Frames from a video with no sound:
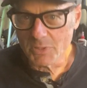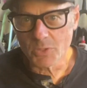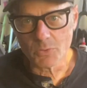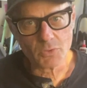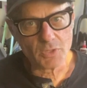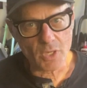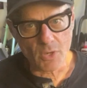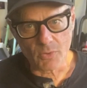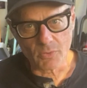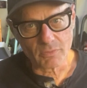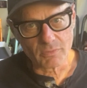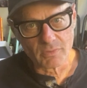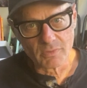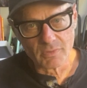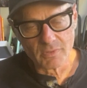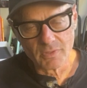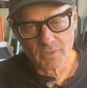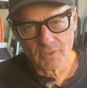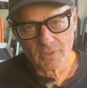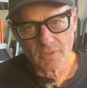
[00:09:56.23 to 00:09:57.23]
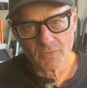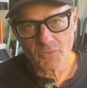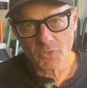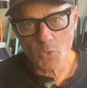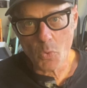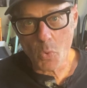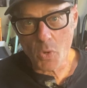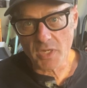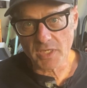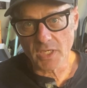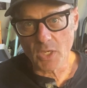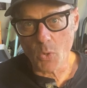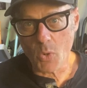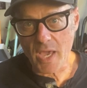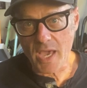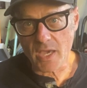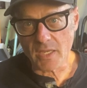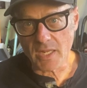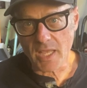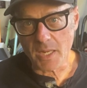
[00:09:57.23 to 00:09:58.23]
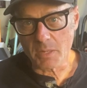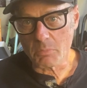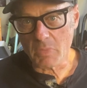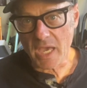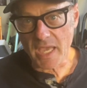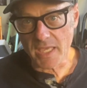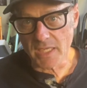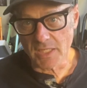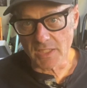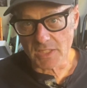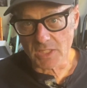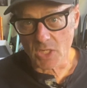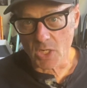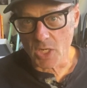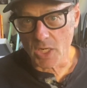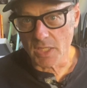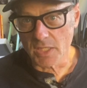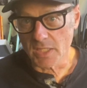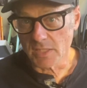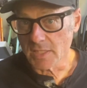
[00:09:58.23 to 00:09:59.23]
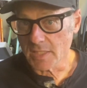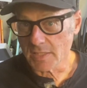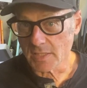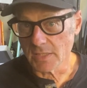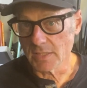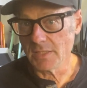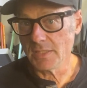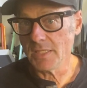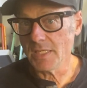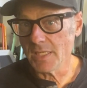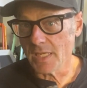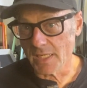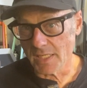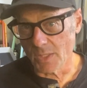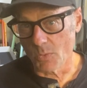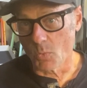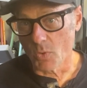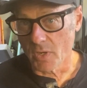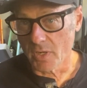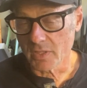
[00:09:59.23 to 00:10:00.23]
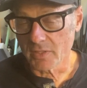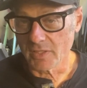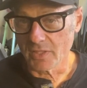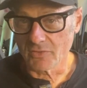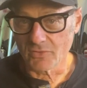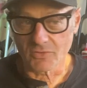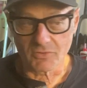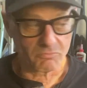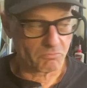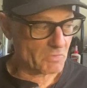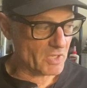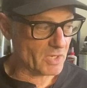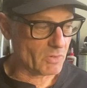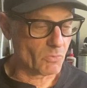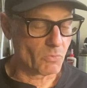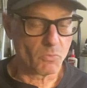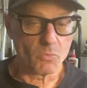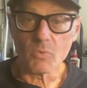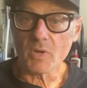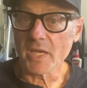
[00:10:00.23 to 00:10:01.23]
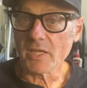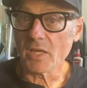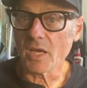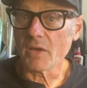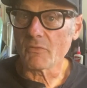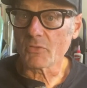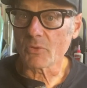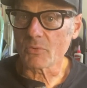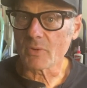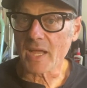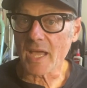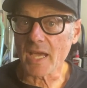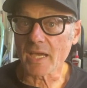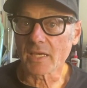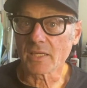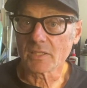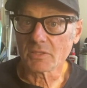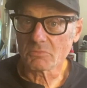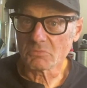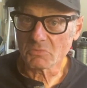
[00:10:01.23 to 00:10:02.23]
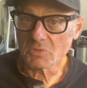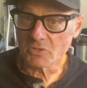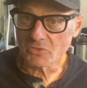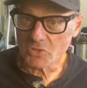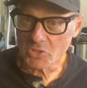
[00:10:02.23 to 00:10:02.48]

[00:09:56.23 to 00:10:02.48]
you don't. If you want to go out and buy a guitar that doesn't need any work, that's like right off the rack, it's